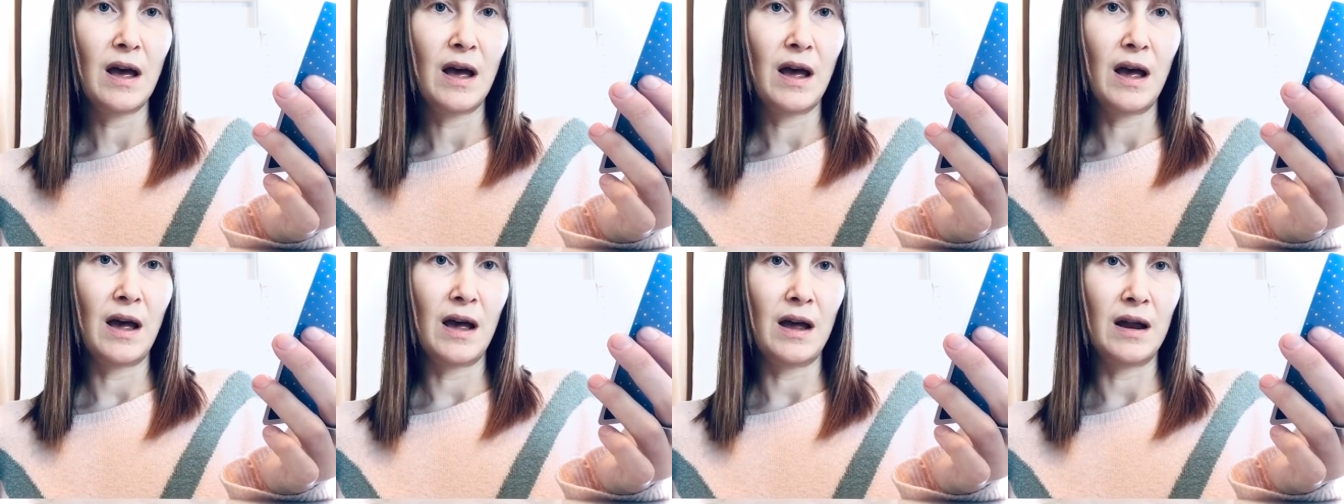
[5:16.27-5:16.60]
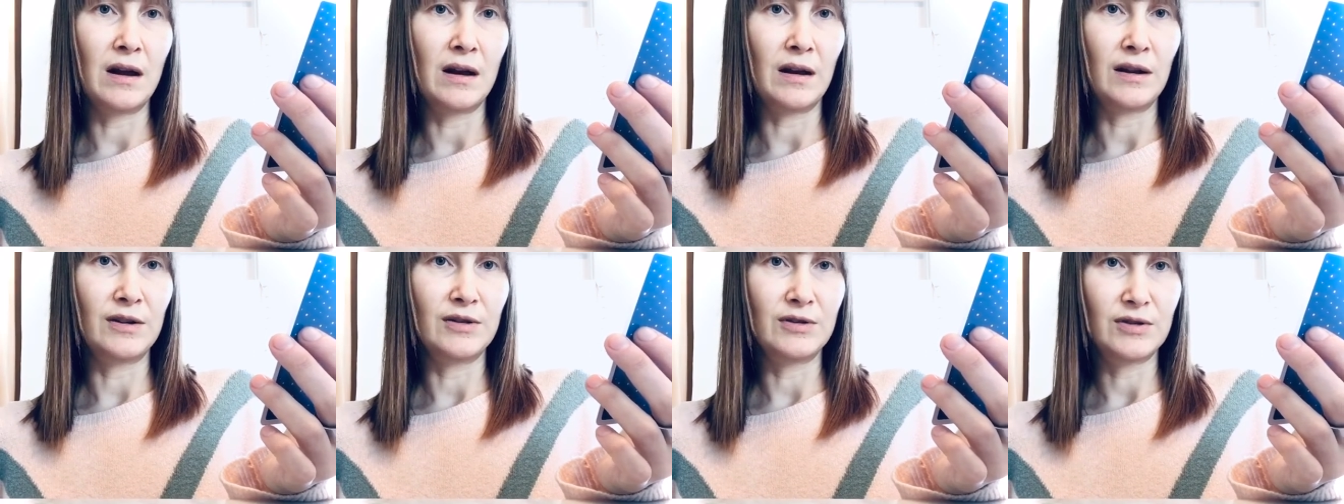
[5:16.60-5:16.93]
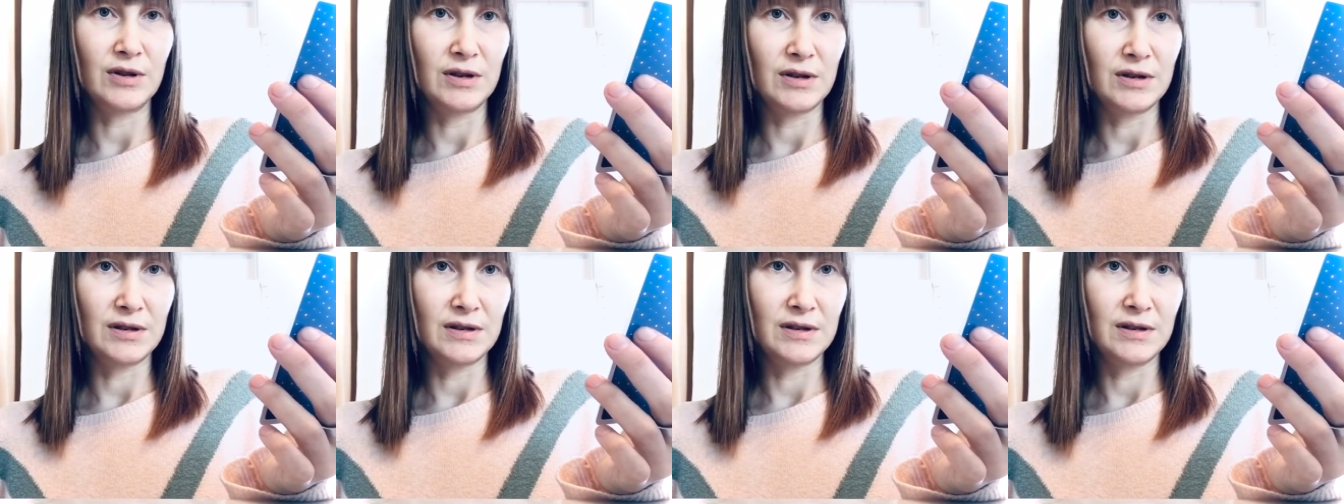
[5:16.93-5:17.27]
and I
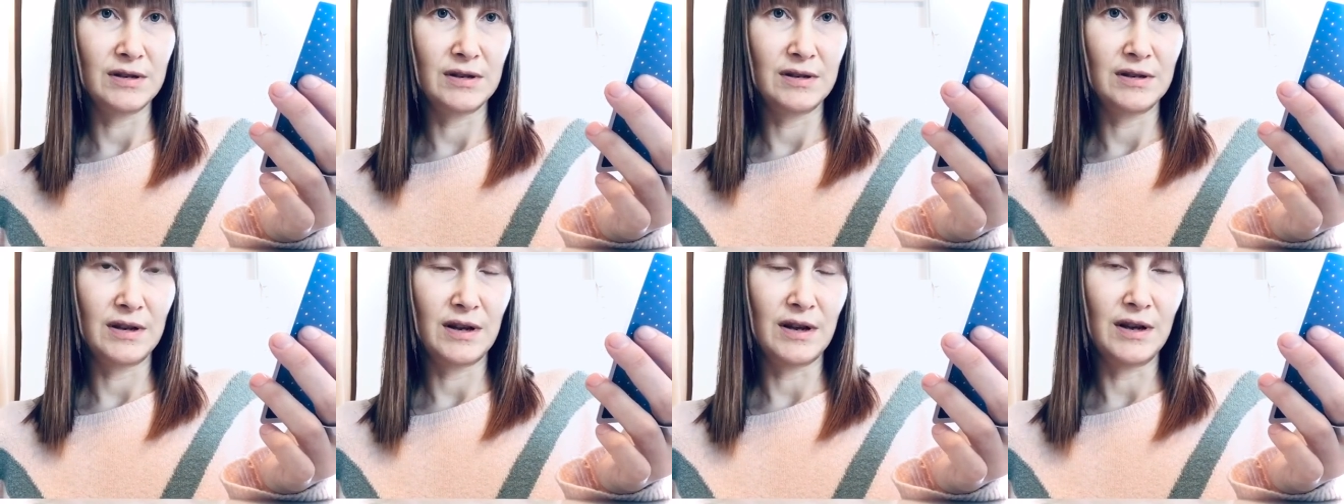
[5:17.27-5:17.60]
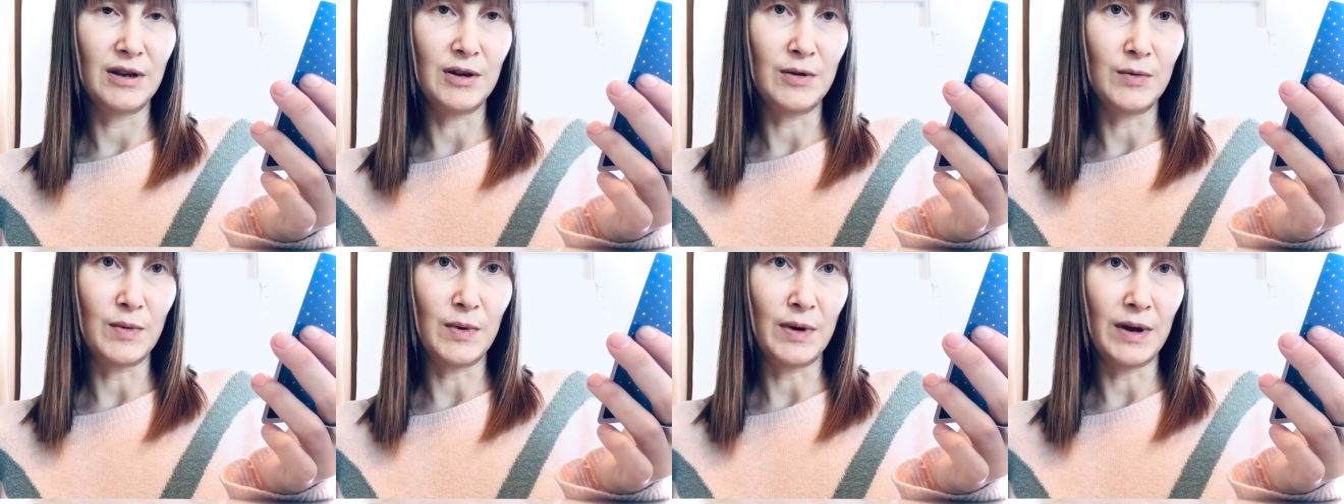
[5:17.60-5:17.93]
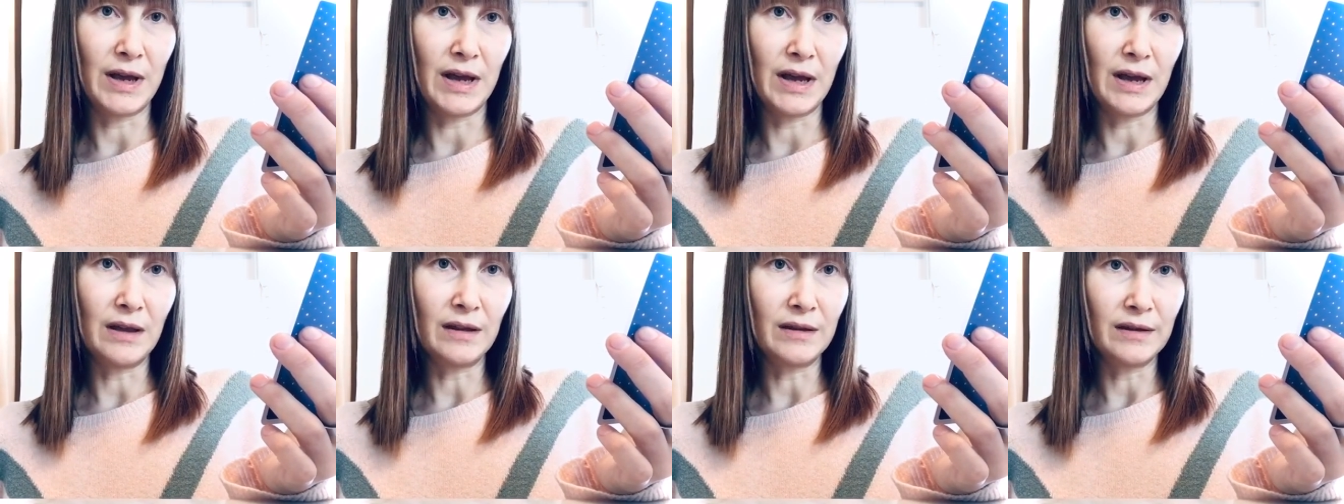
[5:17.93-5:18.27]
trust that you will
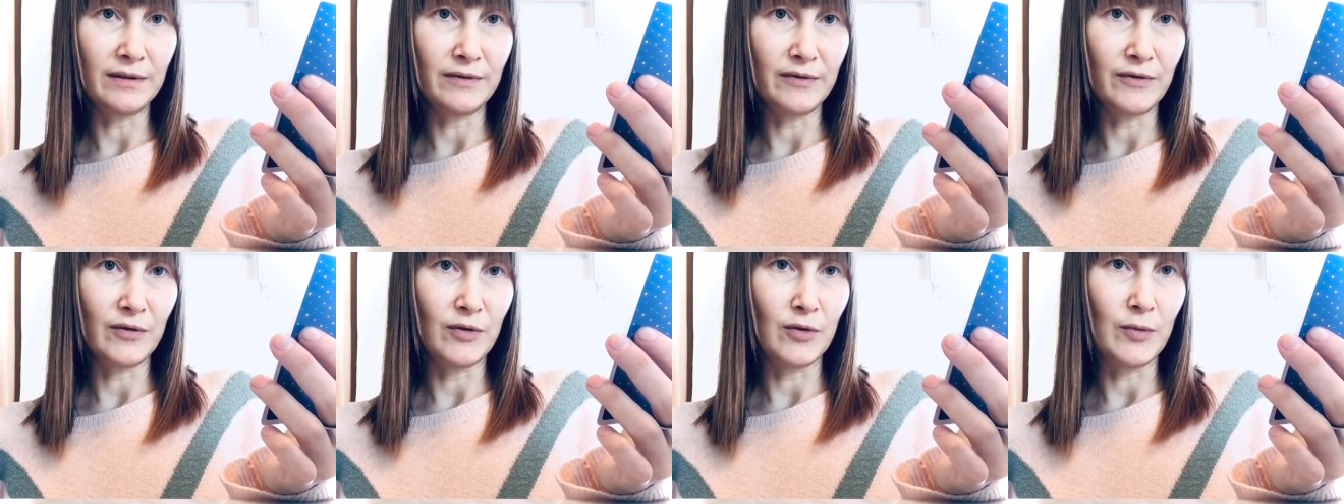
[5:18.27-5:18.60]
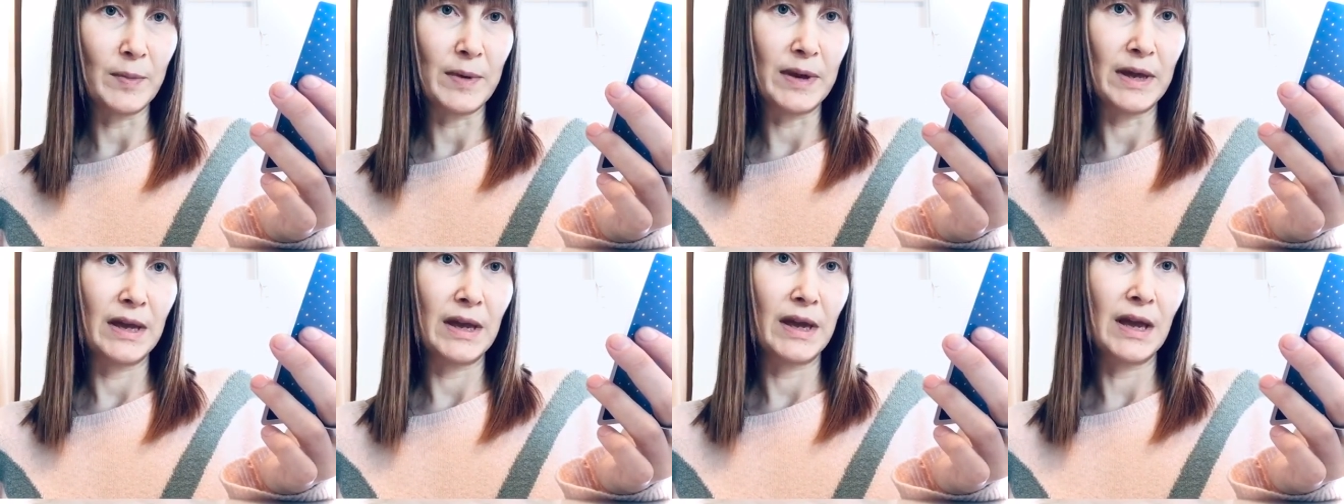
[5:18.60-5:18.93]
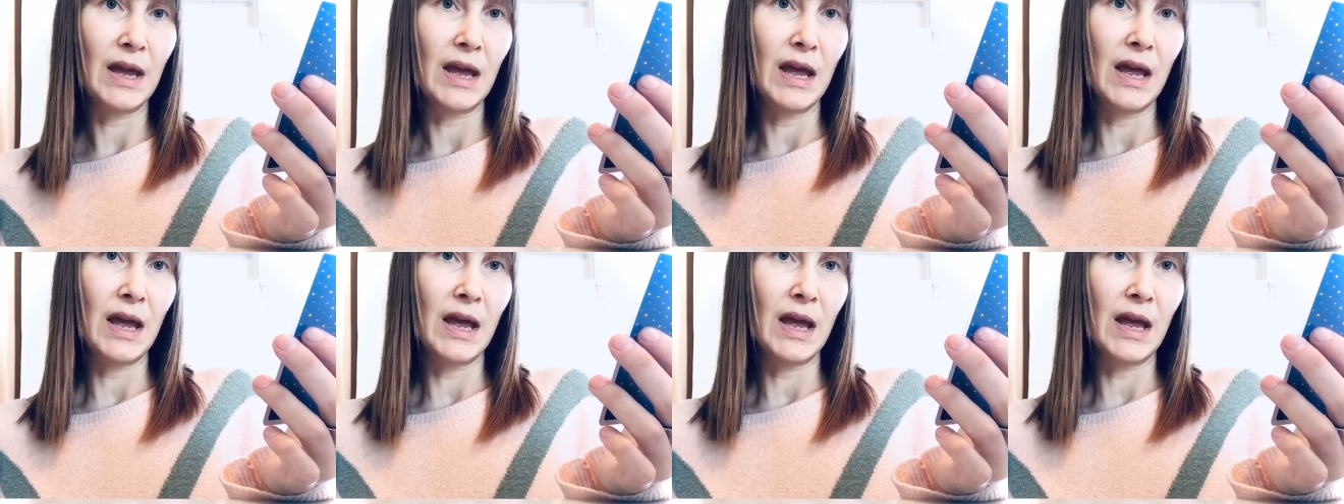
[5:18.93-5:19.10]
heal it for me.